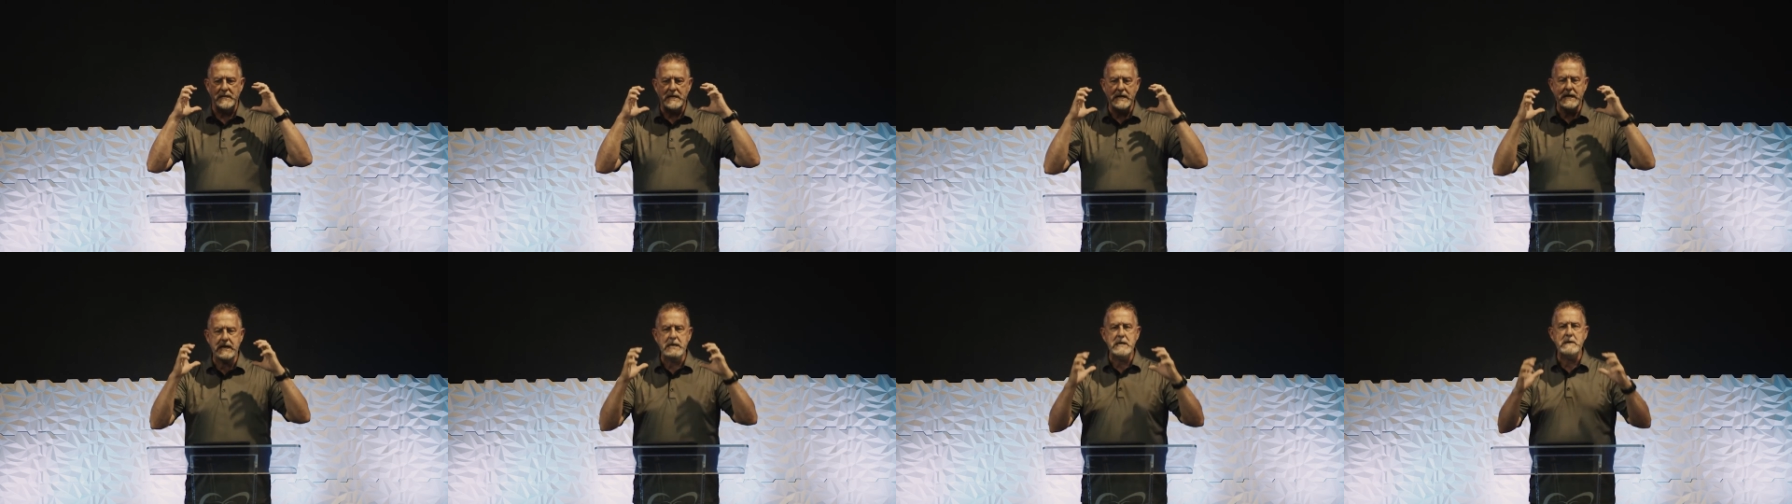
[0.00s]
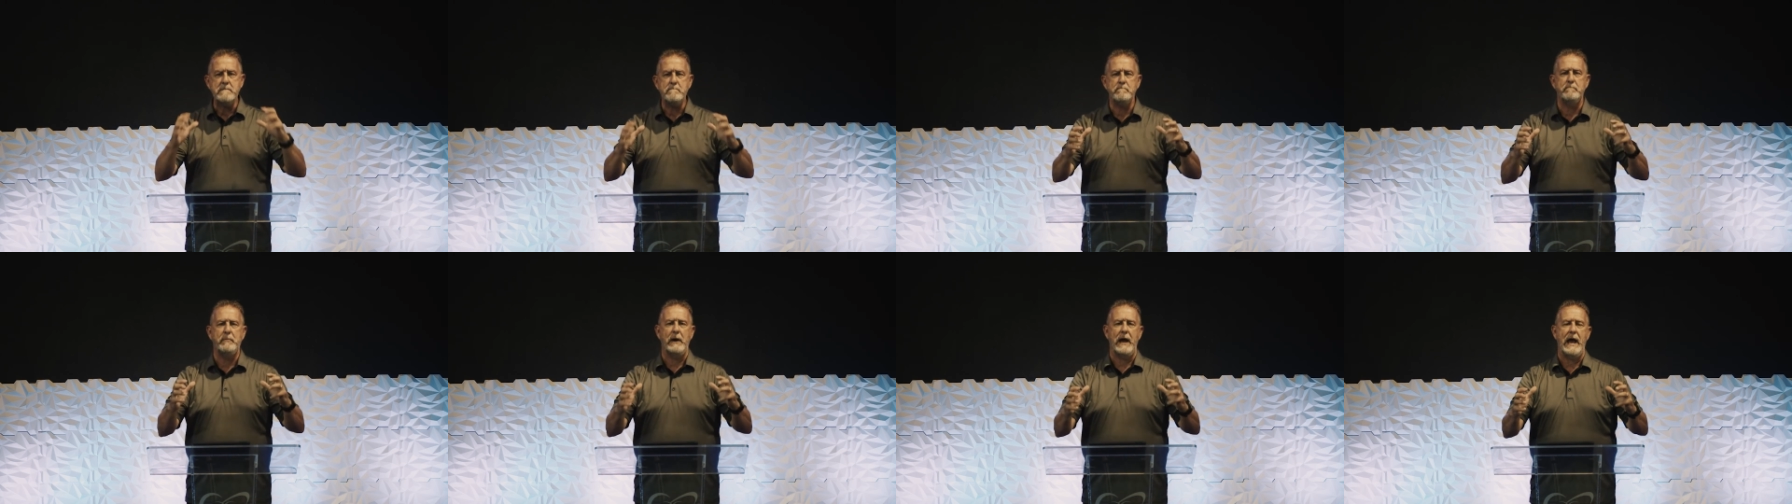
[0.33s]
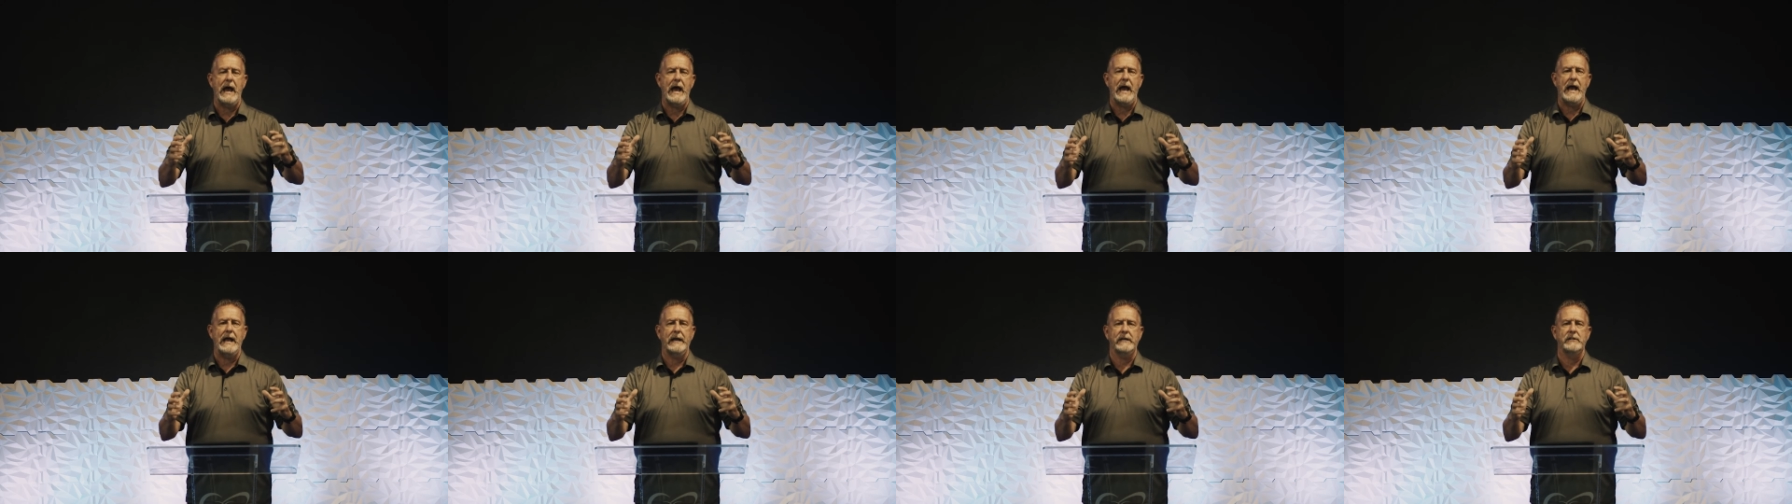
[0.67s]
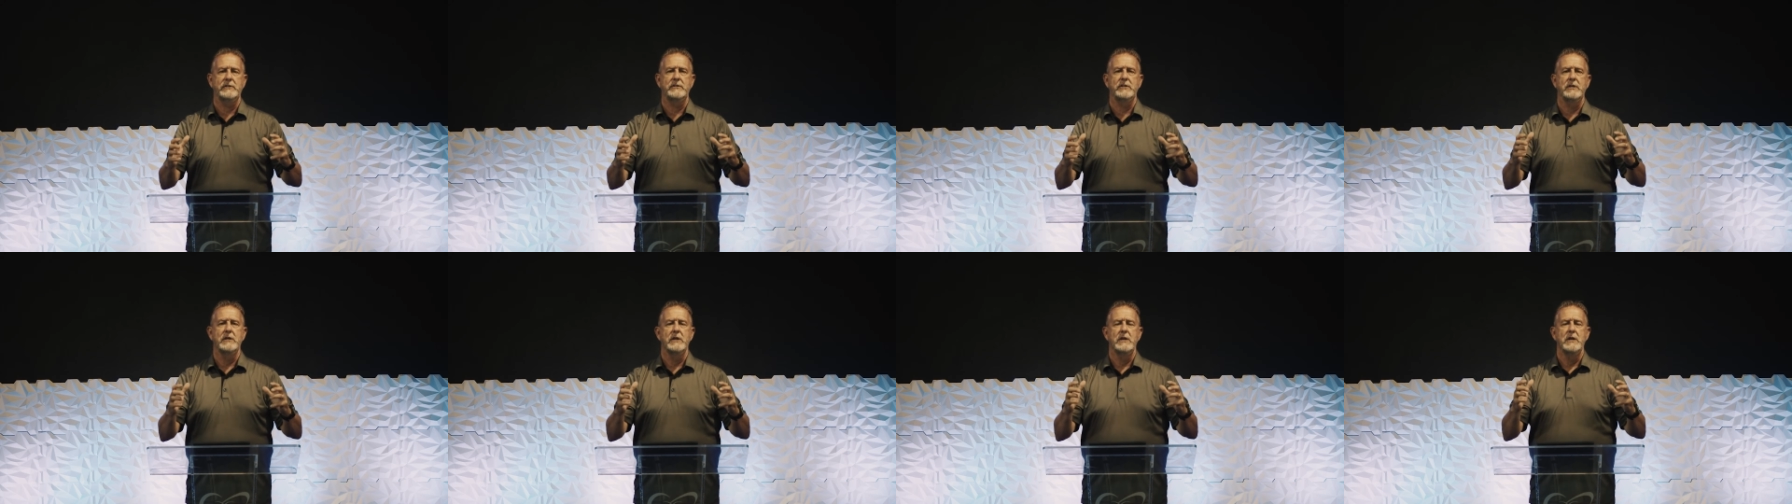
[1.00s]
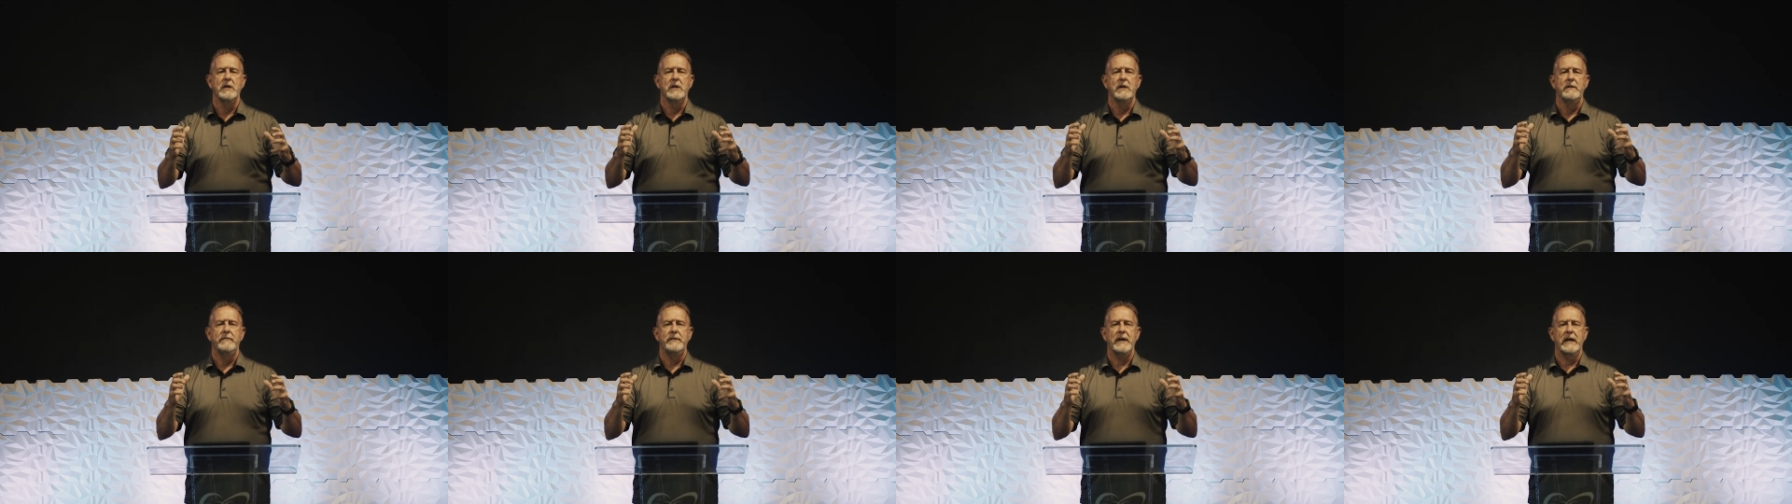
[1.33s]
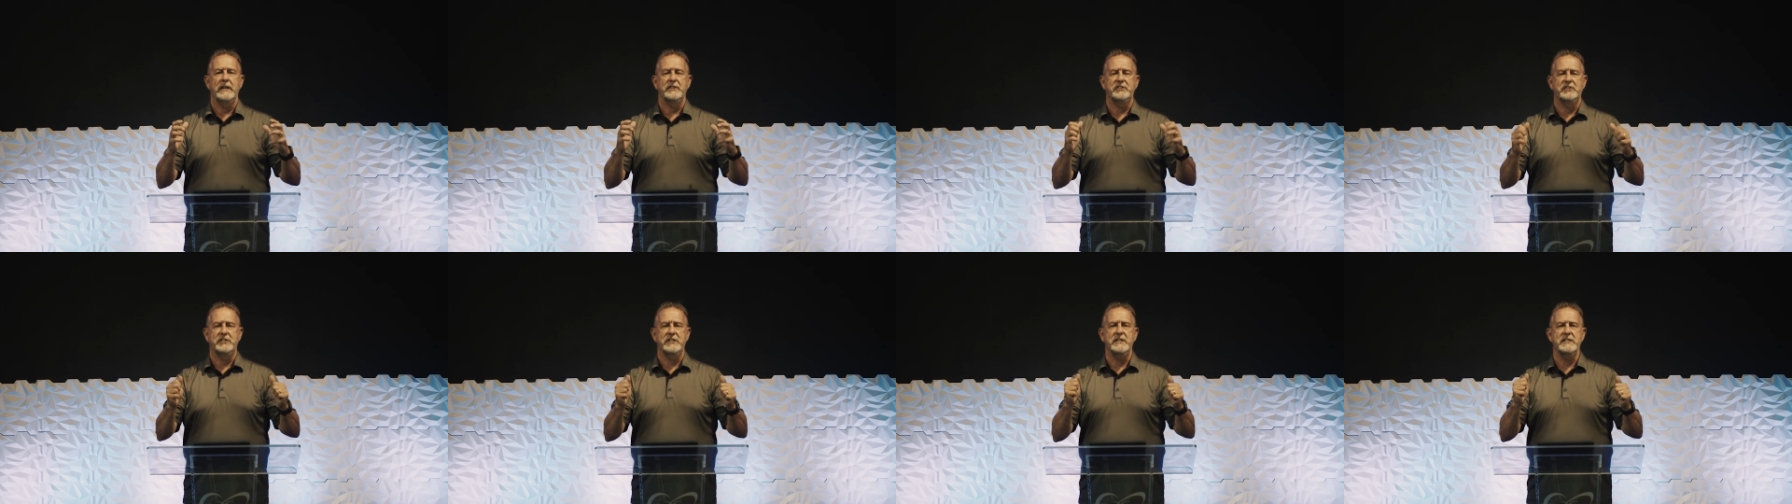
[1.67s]
impact
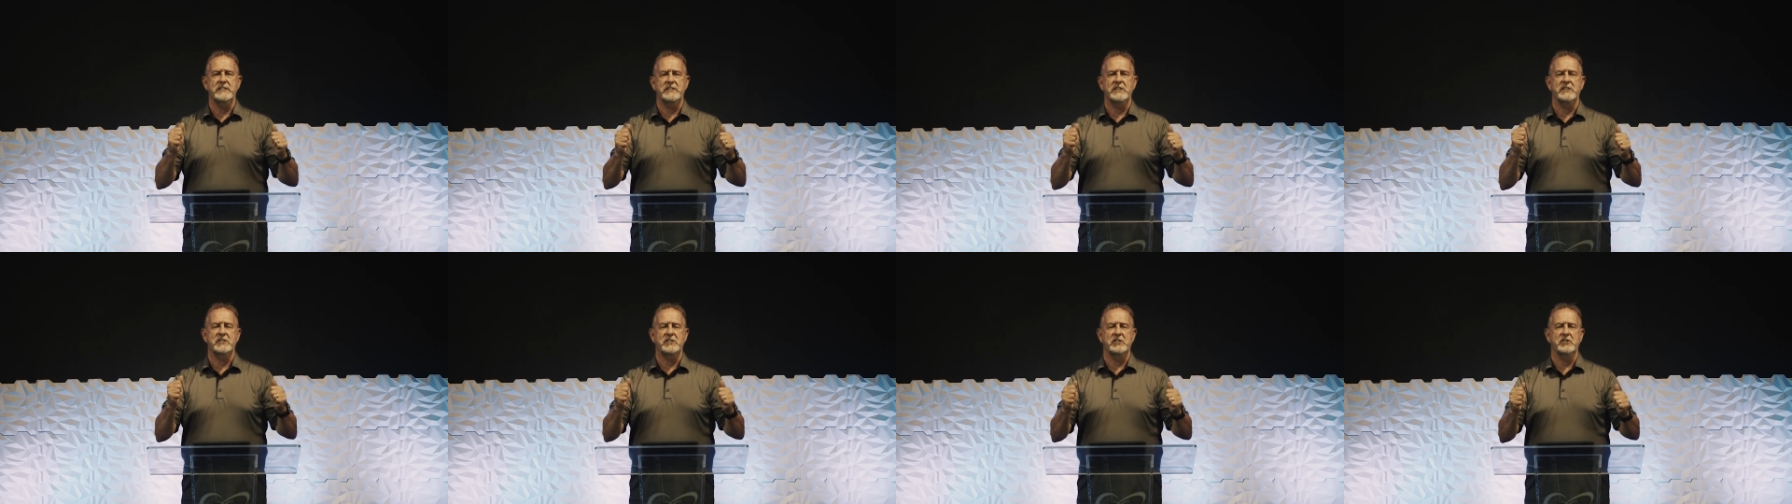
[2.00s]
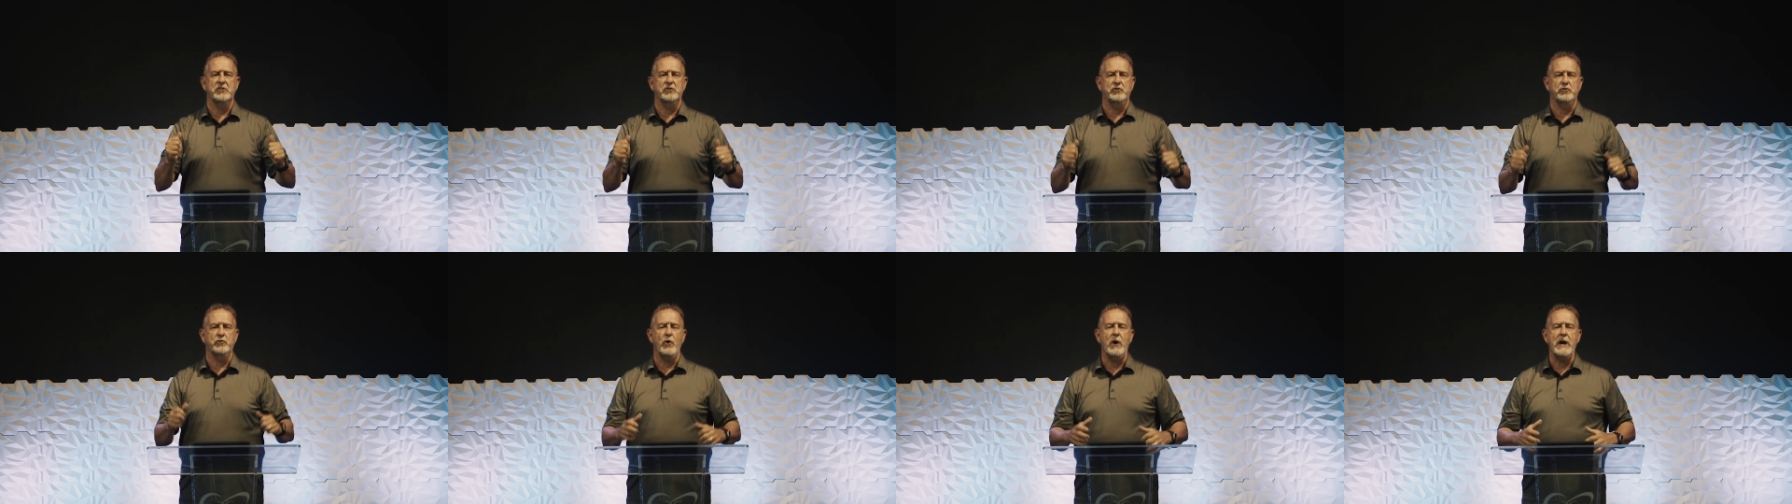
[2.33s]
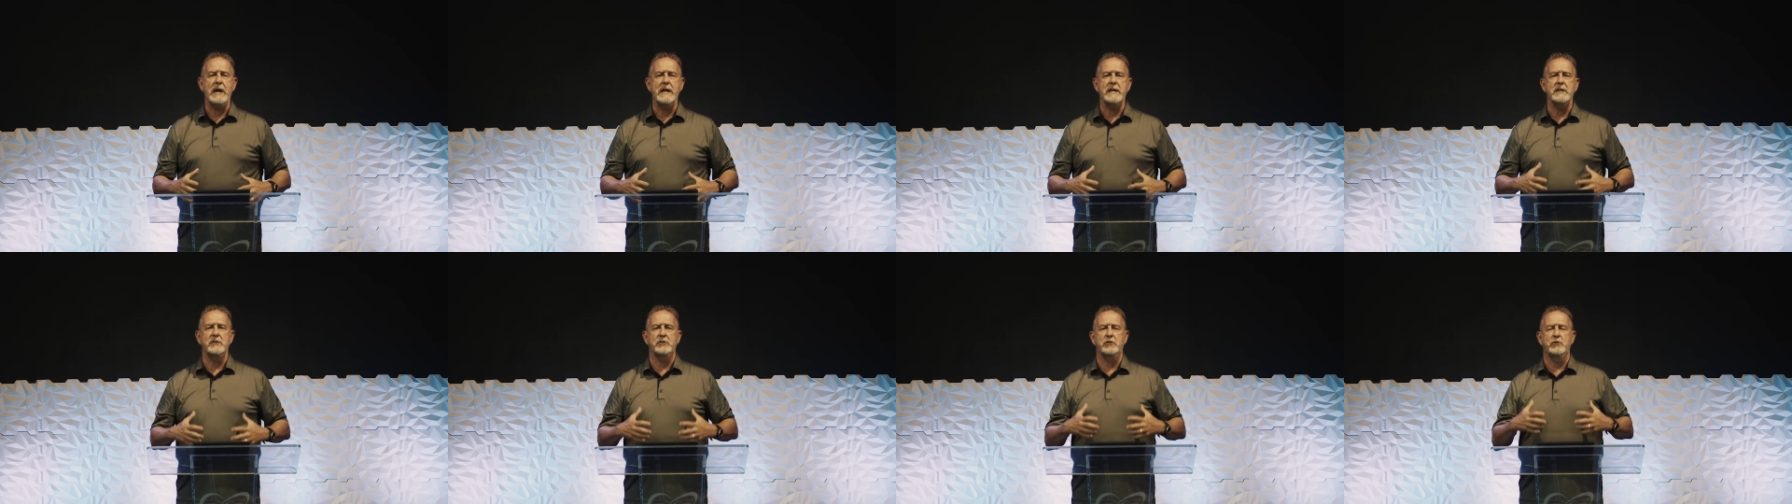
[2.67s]
that Jesus is trying